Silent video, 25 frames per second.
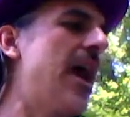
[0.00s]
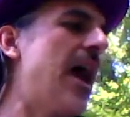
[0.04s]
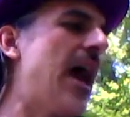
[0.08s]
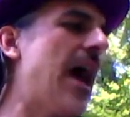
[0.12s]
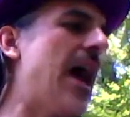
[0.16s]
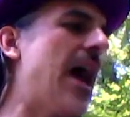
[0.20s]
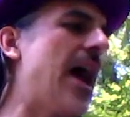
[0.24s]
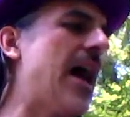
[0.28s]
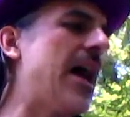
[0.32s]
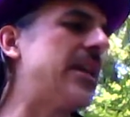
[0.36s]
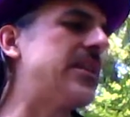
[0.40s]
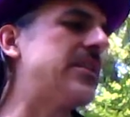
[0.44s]

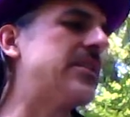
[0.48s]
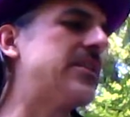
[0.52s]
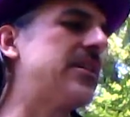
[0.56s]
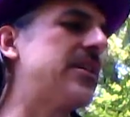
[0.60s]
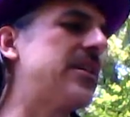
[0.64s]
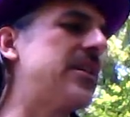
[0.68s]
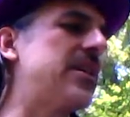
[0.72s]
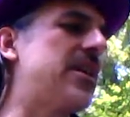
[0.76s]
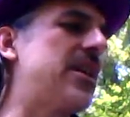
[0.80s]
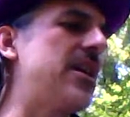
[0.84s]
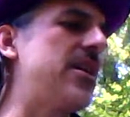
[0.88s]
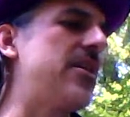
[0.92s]
And
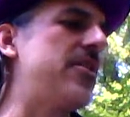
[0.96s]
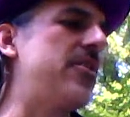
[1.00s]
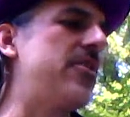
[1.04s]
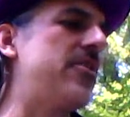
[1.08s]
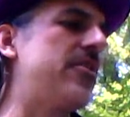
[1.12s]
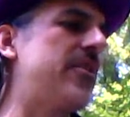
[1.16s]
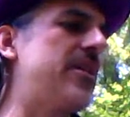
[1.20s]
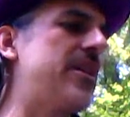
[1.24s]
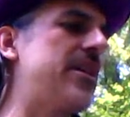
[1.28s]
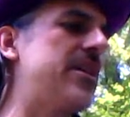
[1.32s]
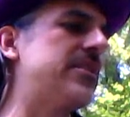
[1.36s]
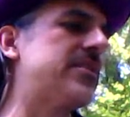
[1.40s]

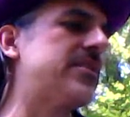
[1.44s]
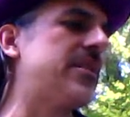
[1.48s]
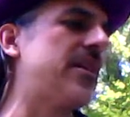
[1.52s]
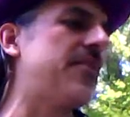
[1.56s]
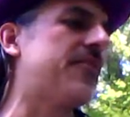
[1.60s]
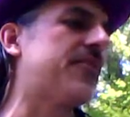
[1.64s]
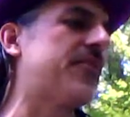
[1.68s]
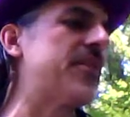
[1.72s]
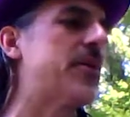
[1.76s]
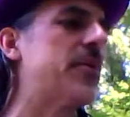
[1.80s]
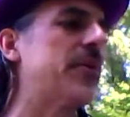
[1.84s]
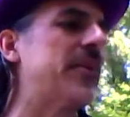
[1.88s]
he, his uh,
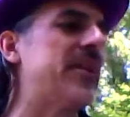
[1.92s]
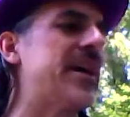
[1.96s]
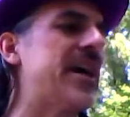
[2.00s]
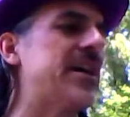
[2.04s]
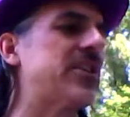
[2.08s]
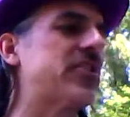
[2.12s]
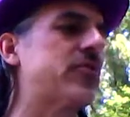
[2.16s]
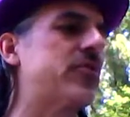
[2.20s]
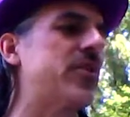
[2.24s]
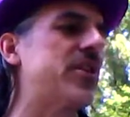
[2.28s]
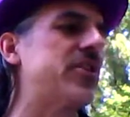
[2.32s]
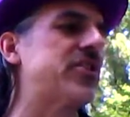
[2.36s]
frequently
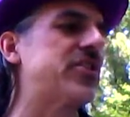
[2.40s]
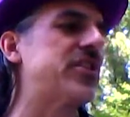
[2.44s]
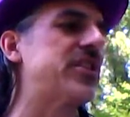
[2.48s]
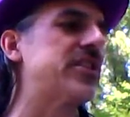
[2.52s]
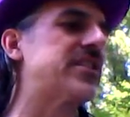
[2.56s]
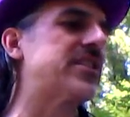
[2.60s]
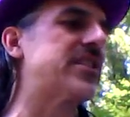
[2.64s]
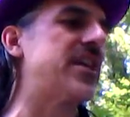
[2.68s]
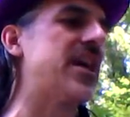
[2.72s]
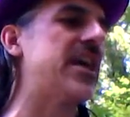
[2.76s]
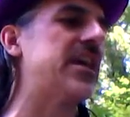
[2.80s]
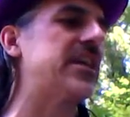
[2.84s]
asked
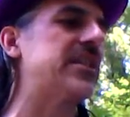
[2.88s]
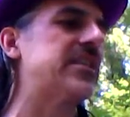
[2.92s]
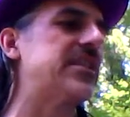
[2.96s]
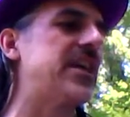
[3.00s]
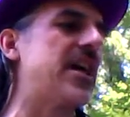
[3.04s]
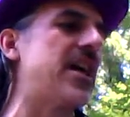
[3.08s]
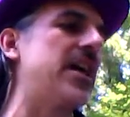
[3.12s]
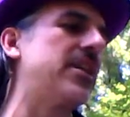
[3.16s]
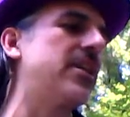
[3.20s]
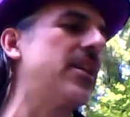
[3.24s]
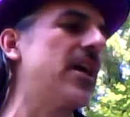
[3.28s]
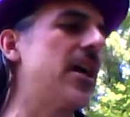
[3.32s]
questions thing
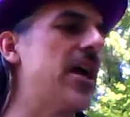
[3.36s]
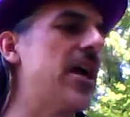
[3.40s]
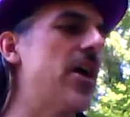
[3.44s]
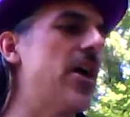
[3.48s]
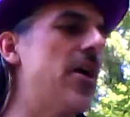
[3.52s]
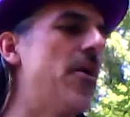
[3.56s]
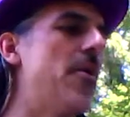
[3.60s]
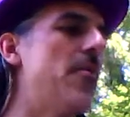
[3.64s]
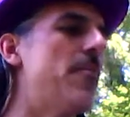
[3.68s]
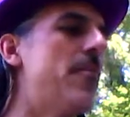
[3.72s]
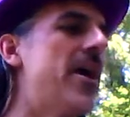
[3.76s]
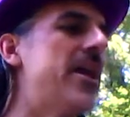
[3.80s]
said,
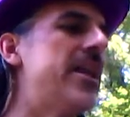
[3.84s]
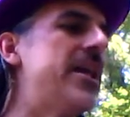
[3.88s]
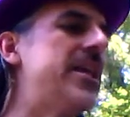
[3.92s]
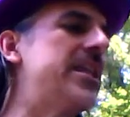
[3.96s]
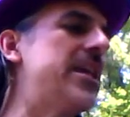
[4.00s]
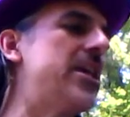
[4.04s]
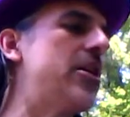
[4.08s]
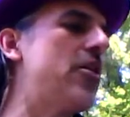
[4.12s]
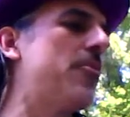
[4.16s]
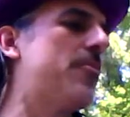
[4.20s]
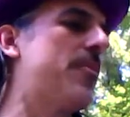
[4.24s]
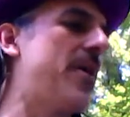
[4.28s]
many
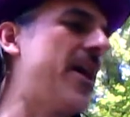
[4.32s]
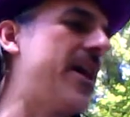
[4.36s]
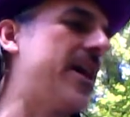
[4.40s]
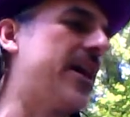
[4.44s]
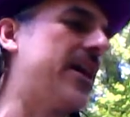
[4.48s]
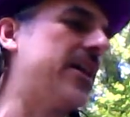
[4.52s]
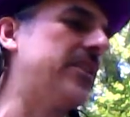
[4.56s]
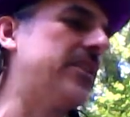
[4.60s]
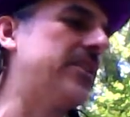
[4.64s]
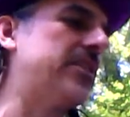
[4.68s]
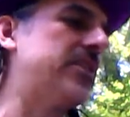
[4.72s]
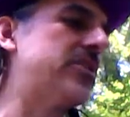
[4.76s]

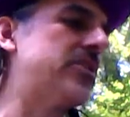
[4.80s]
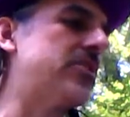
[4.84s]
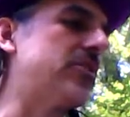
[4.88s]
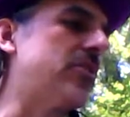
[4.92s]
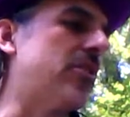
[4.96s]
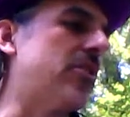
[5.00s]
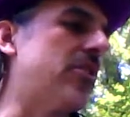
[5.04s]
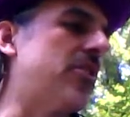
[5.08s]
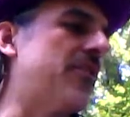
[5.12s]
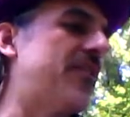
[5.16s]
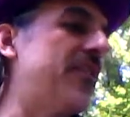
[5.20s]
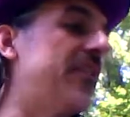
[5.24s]
neo-pagans
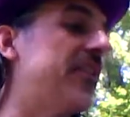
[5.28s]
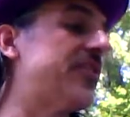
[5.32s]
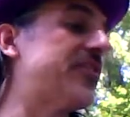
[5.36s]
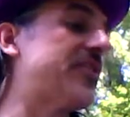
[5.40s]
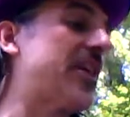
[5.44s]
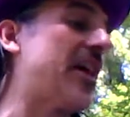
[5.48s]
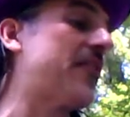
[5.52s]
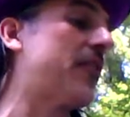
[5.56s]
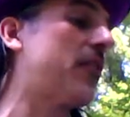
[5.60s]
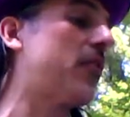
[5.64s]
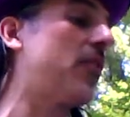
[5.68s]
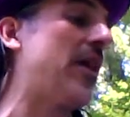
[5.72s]
are
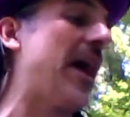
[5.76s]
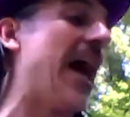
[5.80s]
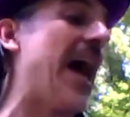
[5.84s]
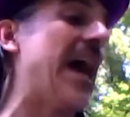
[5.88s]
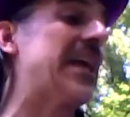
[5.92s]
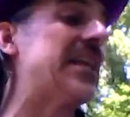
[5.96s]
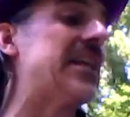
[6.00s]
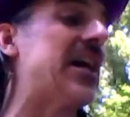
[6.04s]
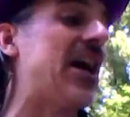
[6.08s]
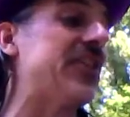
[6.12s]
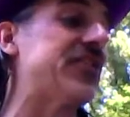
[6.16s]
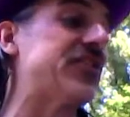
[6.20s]
philosophical
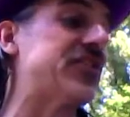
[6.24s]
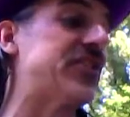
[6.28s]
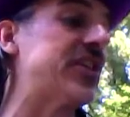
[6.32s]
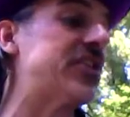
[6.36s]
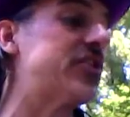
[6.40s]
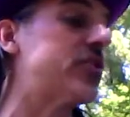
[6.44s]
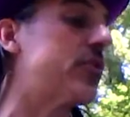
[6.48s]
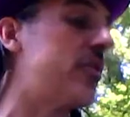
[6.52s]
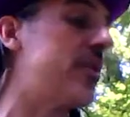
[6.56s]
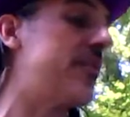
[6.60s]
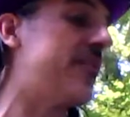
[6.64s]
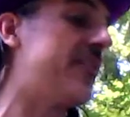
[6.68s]

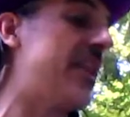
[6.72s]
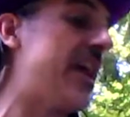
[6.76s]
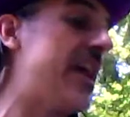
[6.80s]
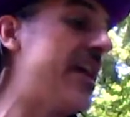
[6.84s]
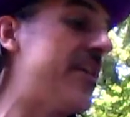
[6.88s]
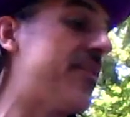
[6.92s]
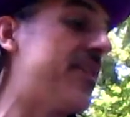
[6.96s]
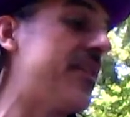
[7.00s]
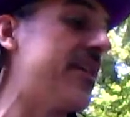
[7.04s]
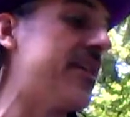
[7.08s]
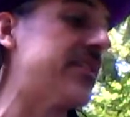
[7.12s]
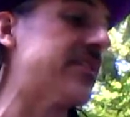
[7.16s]
agnostics or even
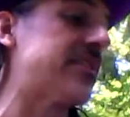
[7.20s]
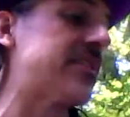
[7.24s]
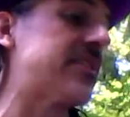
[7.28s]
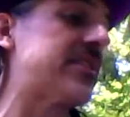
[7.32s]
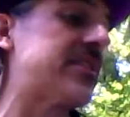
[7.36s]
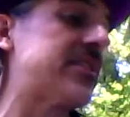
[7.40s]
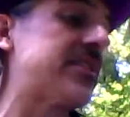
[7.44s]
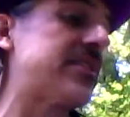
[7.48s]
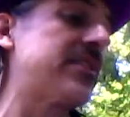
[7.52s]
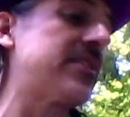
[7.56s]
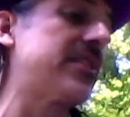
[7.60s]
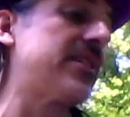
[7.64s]

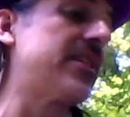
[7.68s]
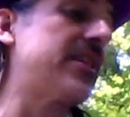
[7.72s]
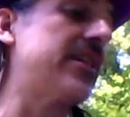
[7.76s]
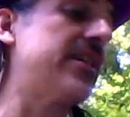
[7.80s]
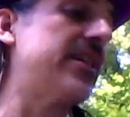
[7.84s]
atheists.